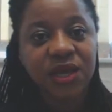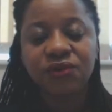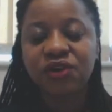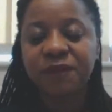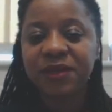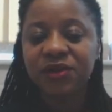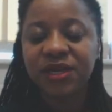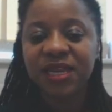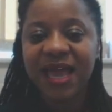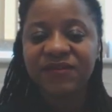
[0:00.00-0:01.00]
You could be
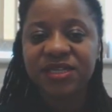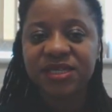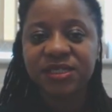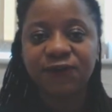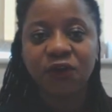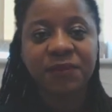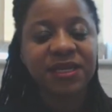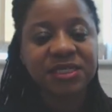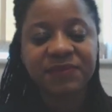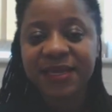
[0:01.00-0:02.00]
looking at evidence from
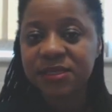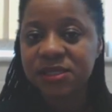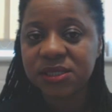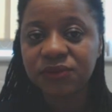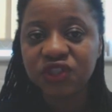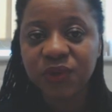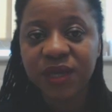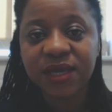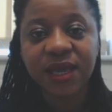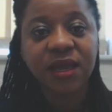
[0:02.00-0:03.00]
an independent social
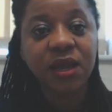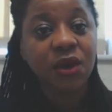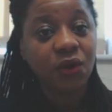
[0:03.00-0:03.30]
worker